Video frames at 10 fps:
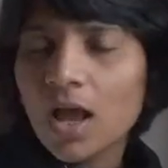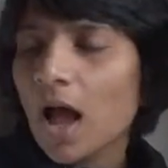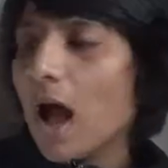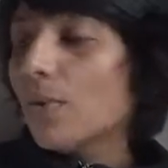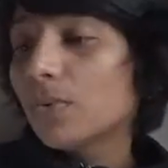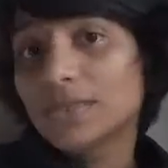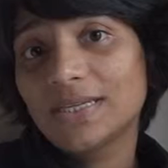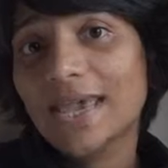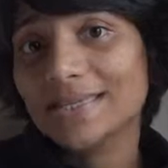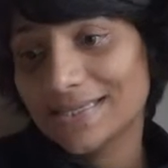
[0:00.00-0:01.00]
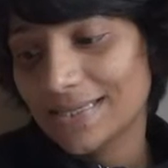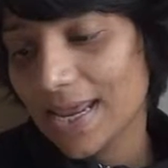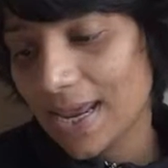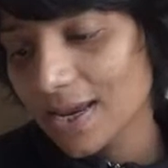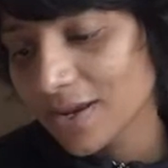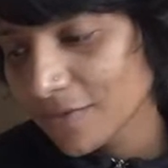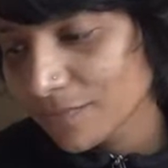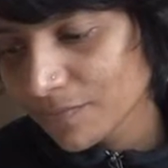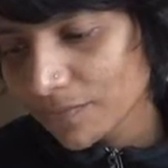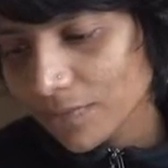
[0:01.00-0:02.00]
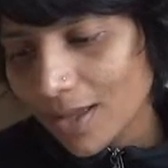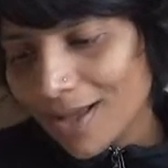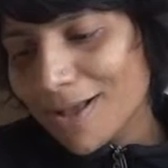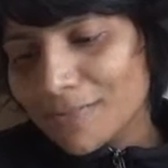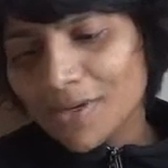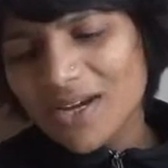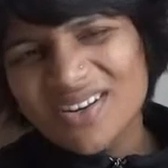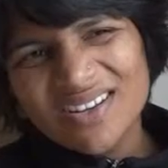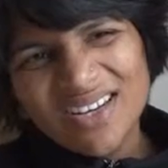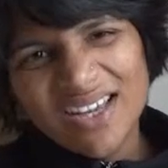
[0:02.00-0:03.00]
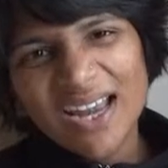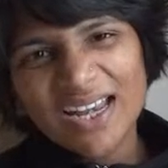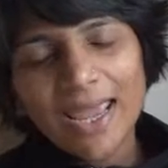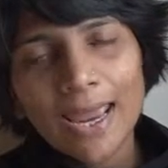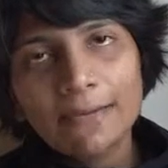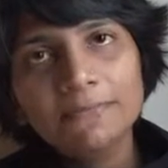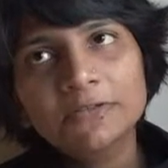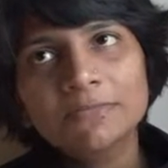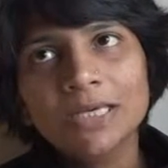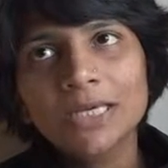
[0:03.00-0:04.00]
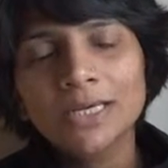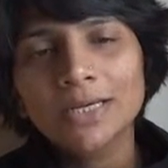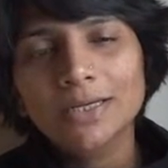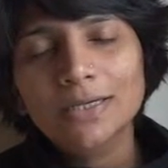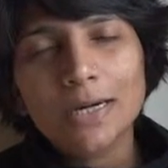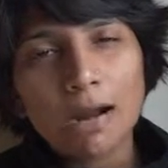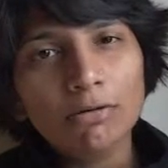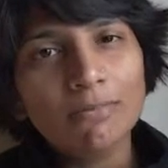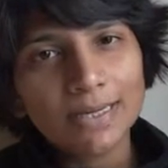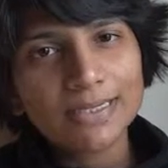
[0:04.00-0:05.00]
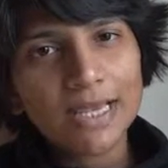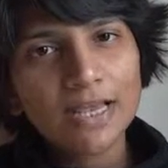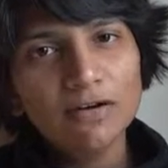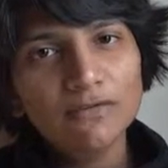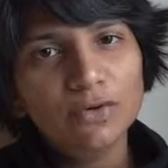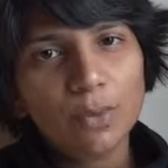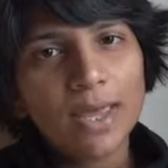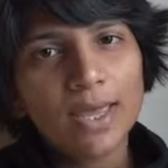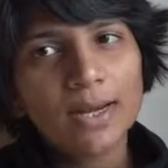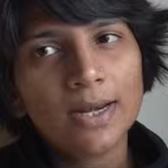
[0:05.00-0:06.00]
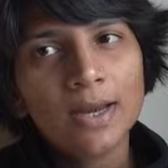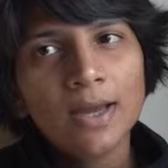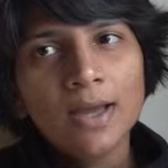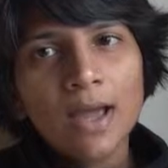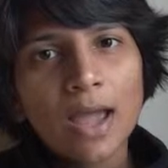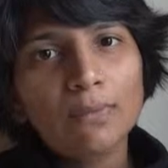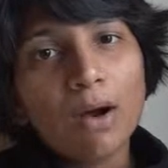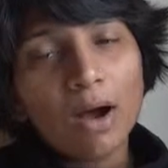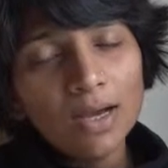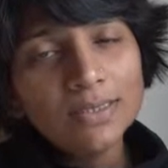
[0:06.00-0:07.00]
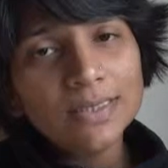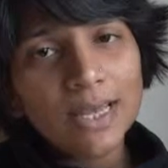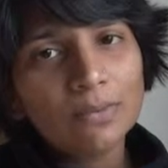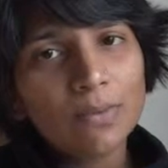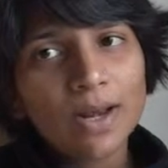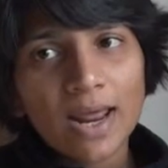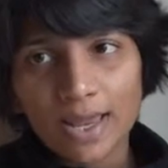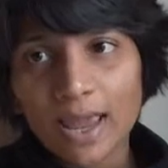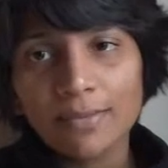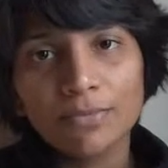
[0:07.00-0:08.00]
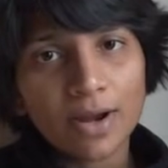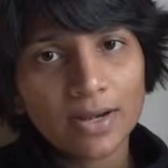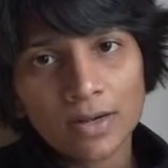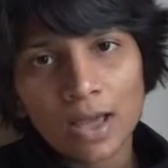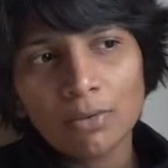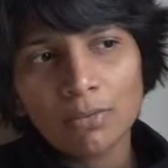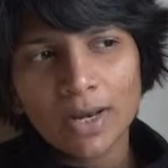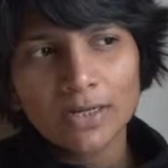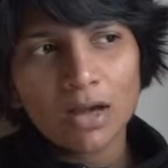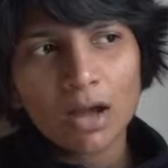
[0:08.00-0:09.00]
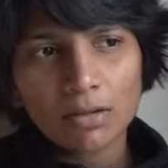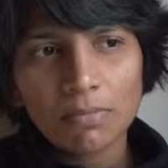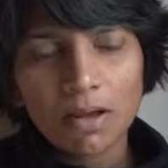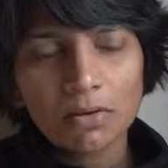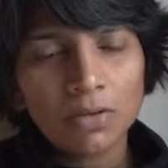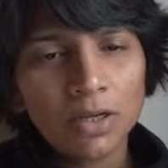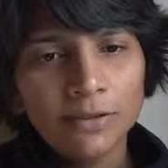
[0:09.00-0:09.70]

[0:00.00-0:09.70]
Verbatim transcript: how was yesterday um, it really kind of helps me ground myself to where i was and where i am right now when i talk about